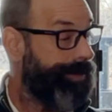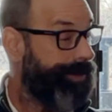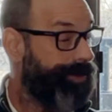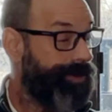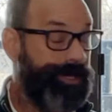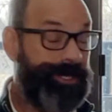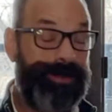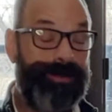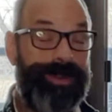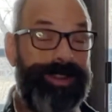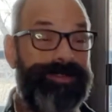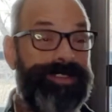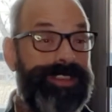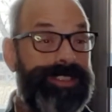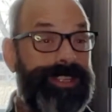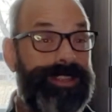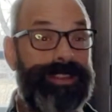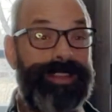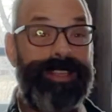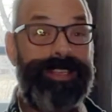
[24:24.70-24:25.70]
we should
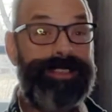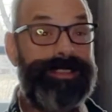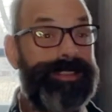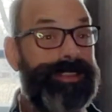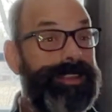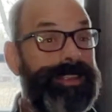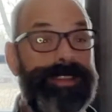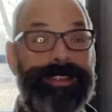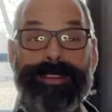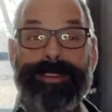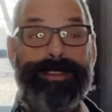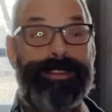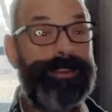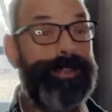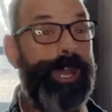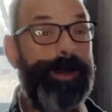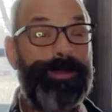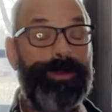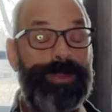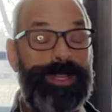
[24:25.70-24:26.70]
revisit this in a
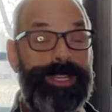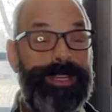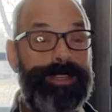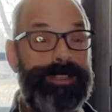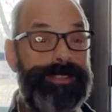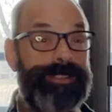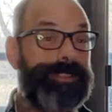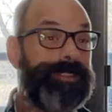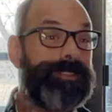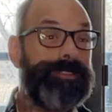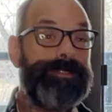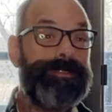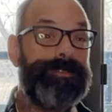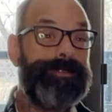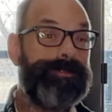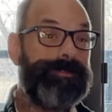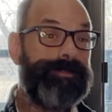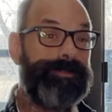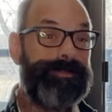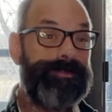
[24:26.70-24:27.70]
couple years and
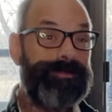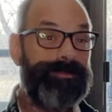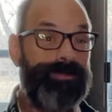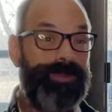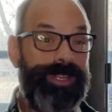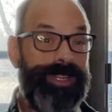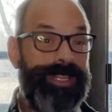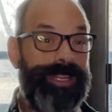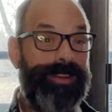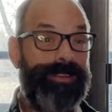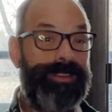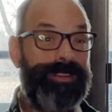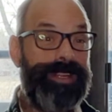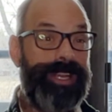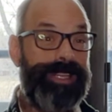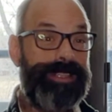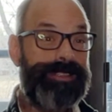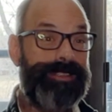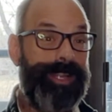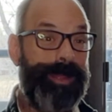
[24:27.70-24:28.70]
whatever the
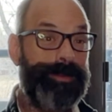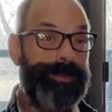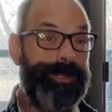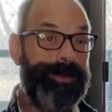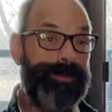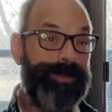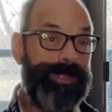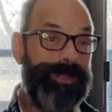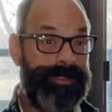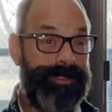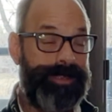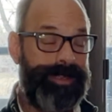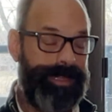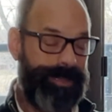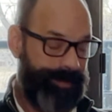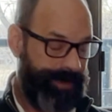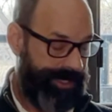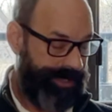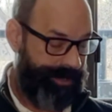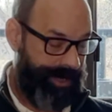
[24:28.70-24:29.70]
next step could be. In the
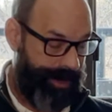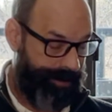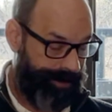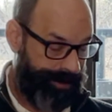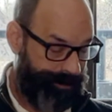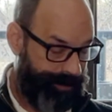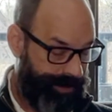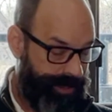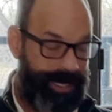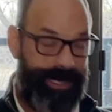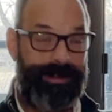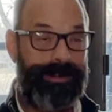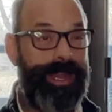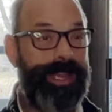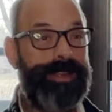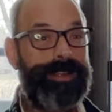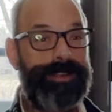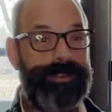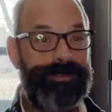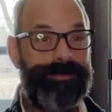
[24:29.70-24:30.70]
meantime, let's put on a
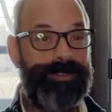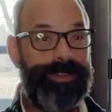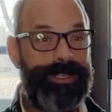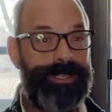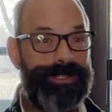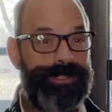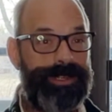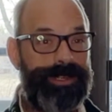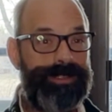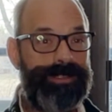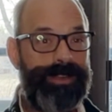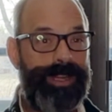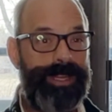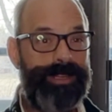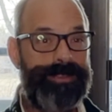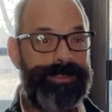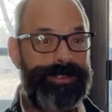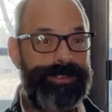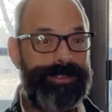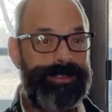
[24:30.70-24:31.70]
record and finish our
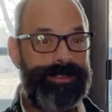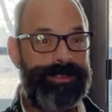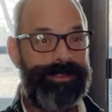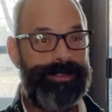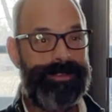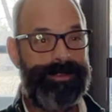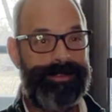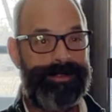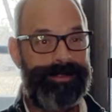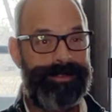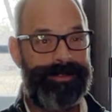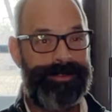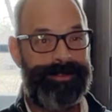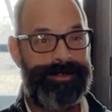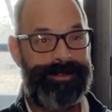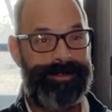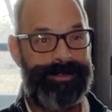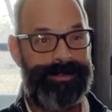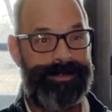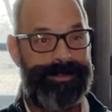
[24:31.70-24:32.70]
drinks. Yeah, sounds
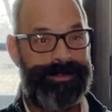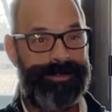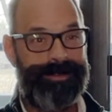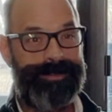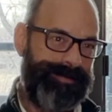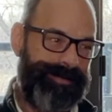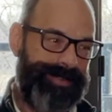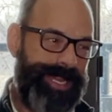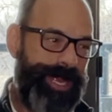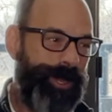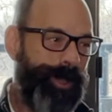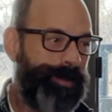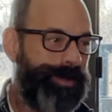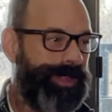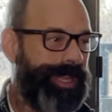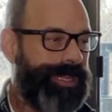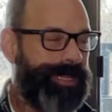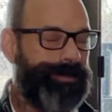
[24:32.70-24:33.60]
good. And I hope you like the